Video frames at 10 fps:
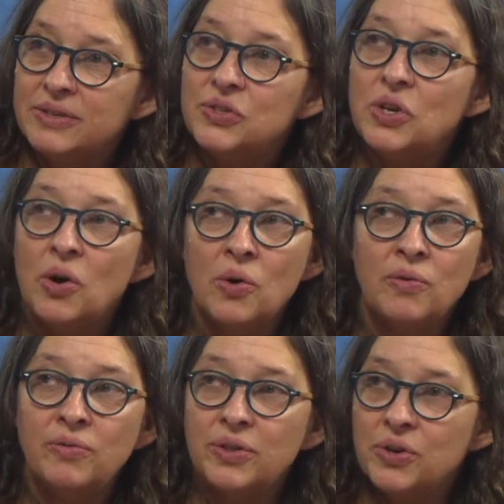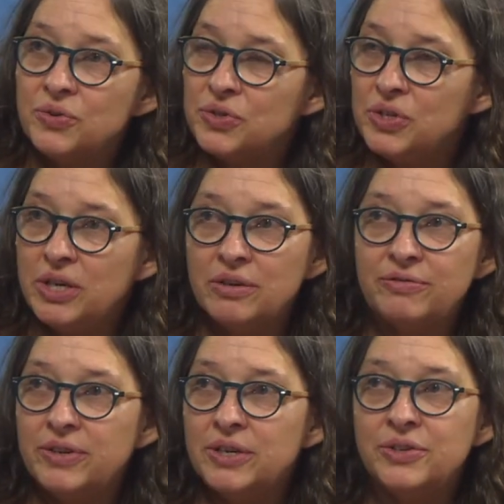So for those near
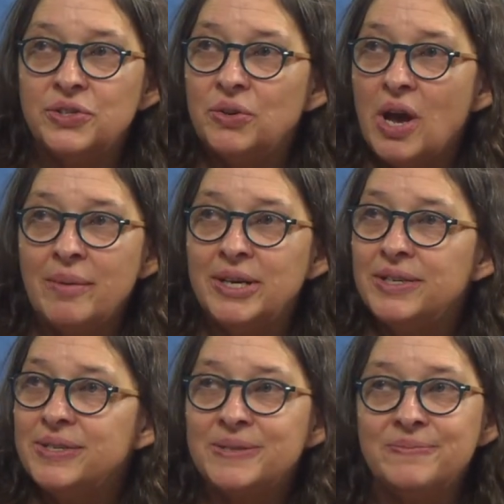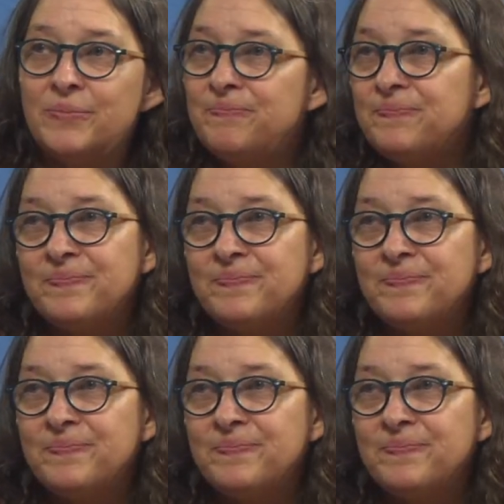field tsunamis, mm -hmm